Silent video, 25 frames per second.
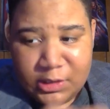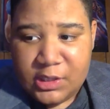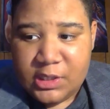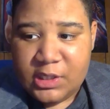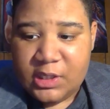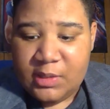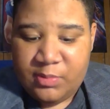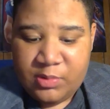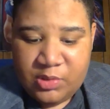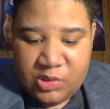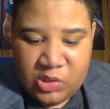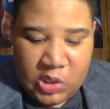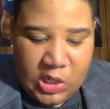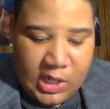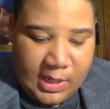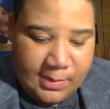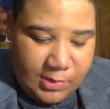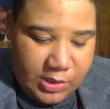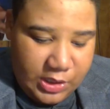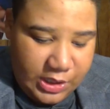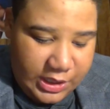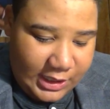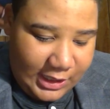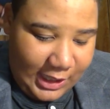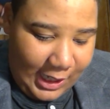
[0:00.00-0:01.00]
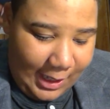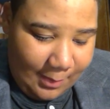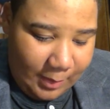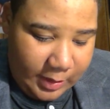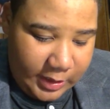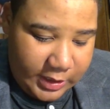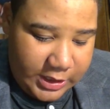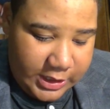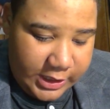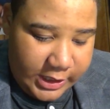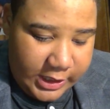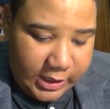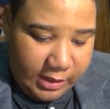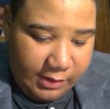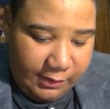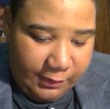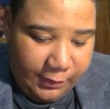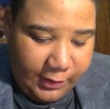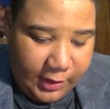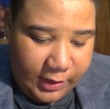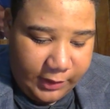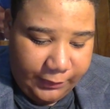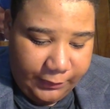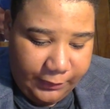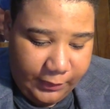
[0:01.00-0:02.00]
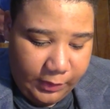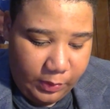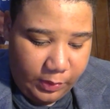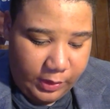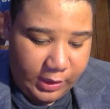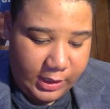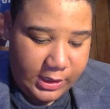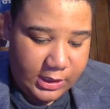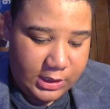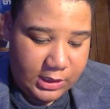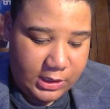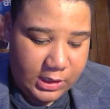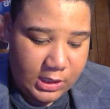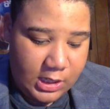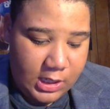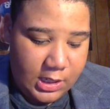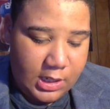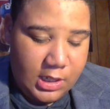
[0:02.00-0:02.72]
Subscribe to the gaming channel, Fresh Focus.